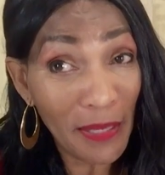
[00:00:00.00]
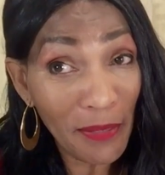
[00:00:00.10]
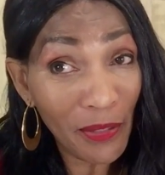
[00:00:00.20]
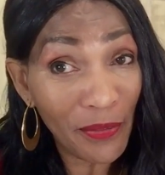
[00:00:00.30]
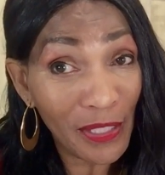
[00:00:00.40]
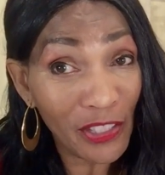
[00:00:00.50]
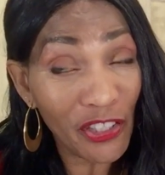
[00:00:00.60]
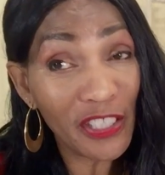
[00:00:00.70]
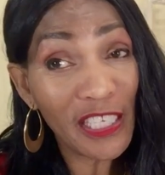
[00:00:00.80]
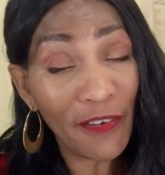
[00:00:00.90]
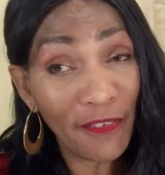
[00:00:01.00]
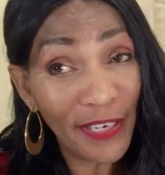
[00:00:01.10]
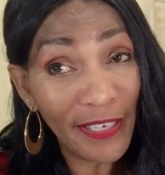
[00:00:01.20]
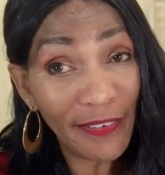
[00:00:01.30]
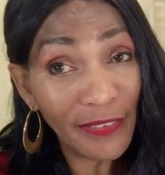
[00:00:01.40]
may be going to church. I
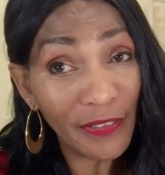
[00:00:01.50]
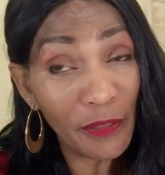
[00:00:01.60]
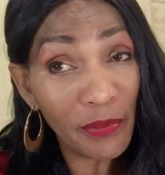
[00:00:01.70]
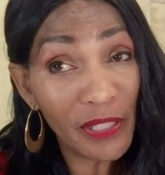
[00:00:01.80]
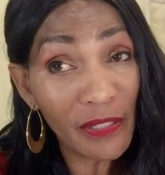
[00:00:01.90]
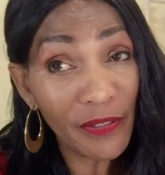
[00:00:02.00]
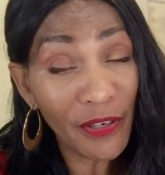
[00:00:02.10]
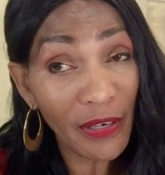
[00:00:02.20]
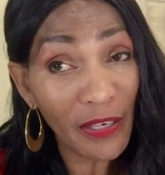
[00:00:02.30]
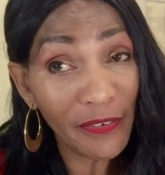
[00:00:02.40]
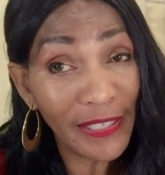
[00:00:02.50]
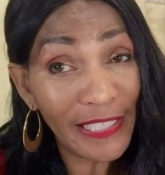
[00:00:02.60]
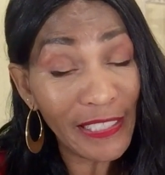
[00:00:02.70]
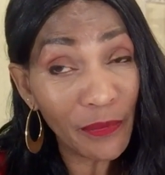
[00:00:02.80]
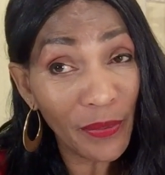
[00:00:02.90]
really don't know. It depends on your
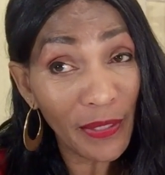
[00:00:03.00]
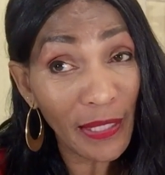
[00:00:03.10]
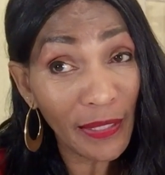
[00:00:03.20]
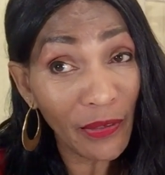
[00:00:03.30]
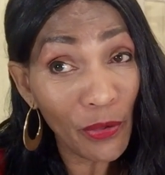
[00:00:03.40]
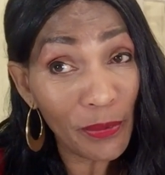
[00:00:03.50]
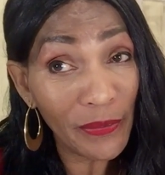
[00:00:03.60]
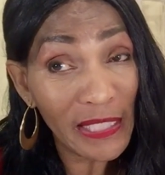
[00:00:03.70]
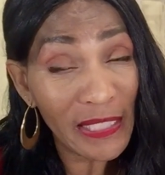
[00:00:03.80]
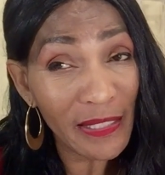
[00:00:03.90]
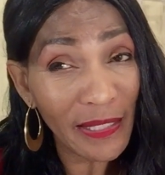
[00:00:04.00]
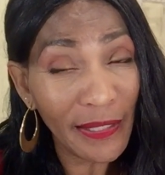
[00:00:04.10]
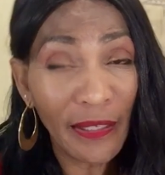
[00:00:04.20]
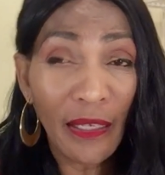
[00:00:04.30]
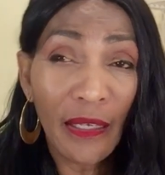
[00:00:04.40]
congregation, whether or not they're open on Easter
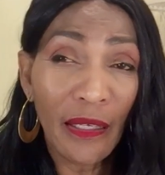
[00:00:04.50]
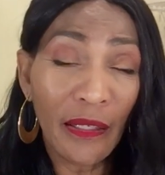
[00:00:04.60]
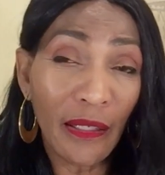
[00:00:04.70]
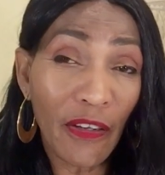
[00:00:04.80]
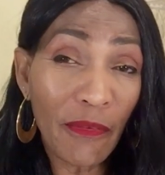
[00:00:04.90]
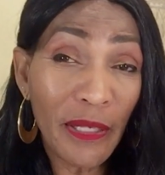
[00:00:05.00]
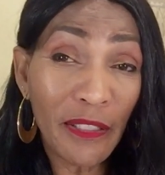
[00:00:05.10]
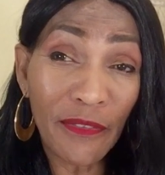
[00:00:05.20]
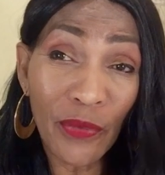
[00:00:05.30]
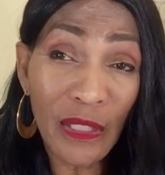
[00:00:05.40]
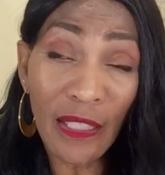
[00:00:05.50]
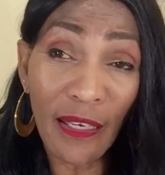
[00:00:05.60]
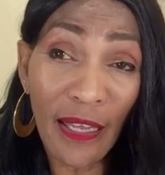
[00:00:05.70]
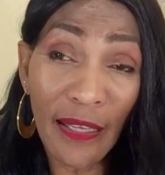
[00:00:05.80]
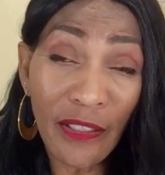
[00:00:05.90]
Sunday. The government has forced
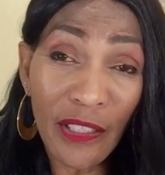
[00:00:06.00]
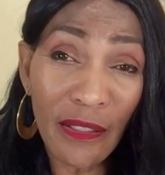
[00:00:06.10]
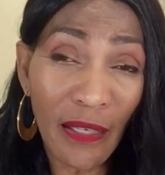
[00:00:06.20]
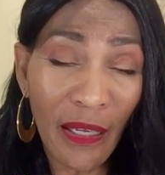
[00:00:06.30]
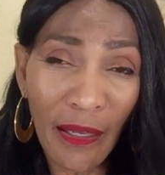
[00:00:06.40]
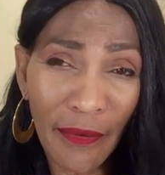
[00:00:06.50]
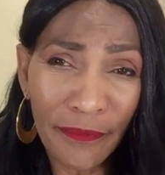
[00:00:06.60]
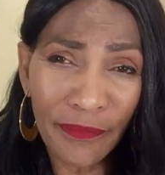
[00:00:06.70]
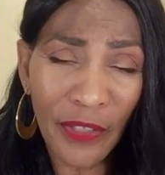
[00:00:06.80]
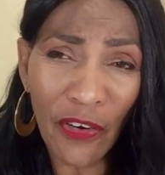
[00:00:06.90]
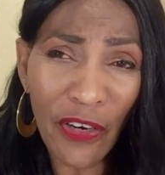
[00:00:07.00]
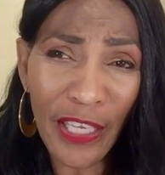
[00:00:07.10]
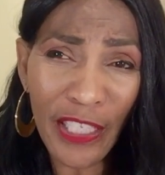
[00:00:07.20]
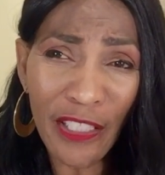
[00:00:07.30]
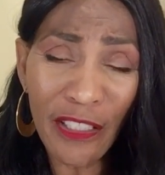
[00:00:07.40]
a lot of um,
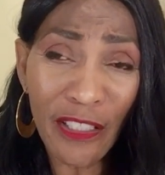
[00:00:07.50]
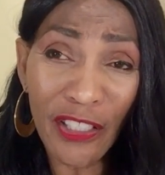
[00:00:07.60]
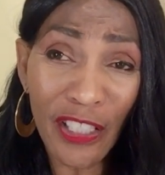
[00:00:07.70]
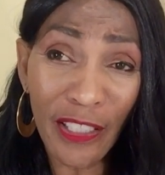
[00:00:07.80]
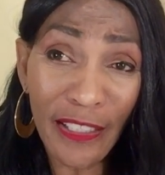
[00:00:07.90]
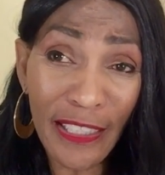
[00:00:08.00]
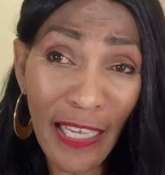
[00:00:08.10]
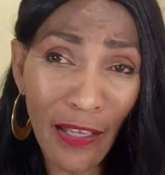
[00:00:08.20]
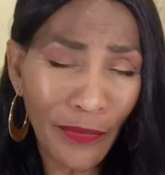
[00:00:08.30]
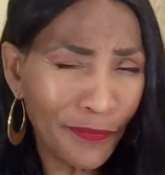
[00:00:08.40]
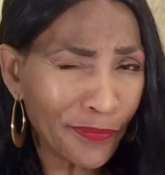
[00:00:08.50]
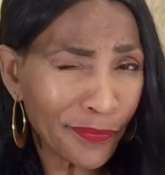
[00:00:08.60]
congregations to shut down,